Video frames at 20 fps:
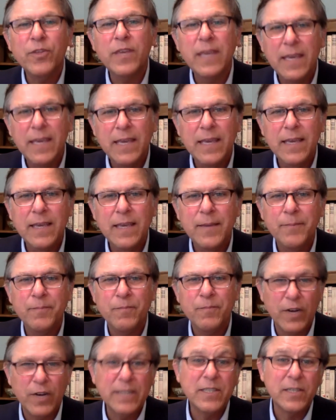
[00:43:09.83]
Key,
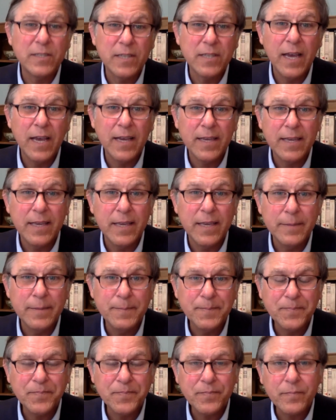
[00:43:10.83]
Francis Scott Key,